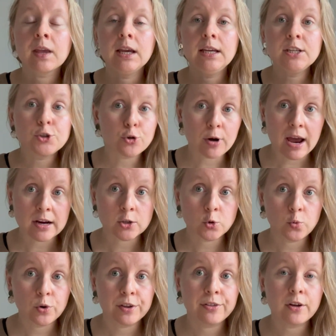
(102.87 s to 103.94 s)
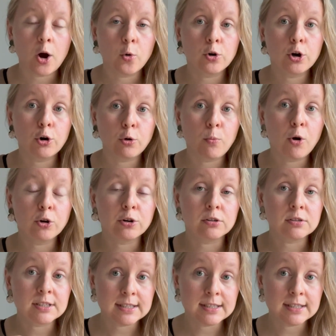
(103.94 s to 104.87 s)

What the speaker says: interact with our hormonal